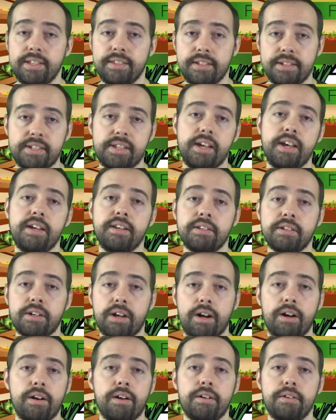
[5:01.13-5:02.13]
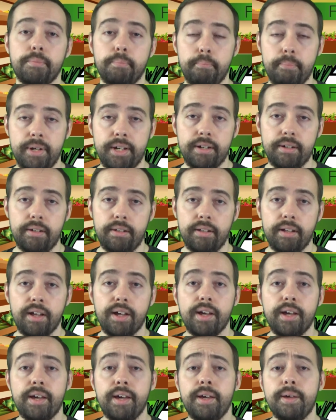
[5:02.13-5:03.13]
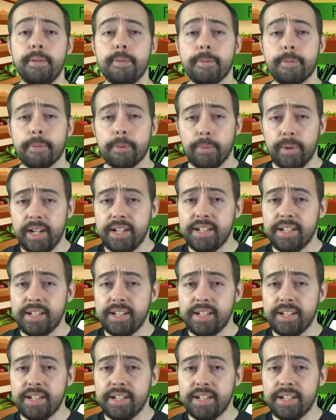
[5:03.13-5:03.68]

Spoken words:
the 10-card mill. Hit 3